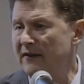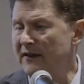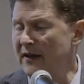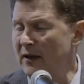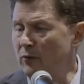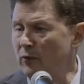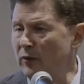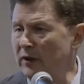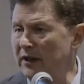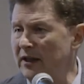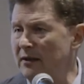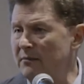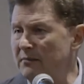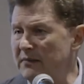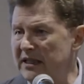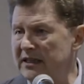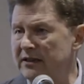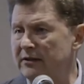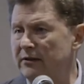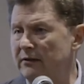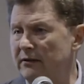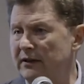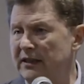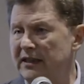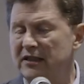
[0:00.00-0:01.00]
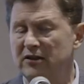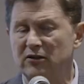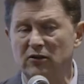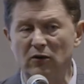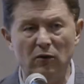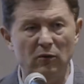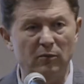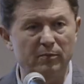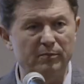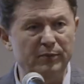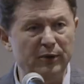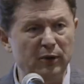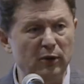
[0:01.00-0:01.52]
that William Easterly
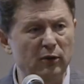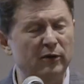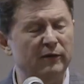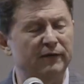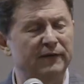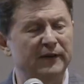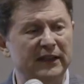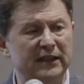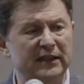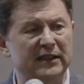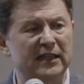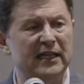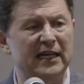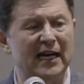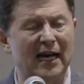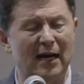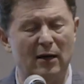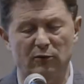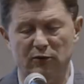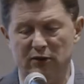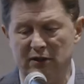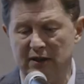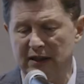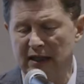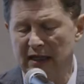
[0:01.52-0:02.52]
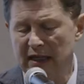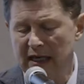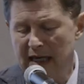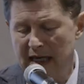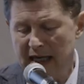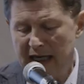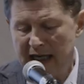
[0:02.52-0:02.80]
so beautifully denounced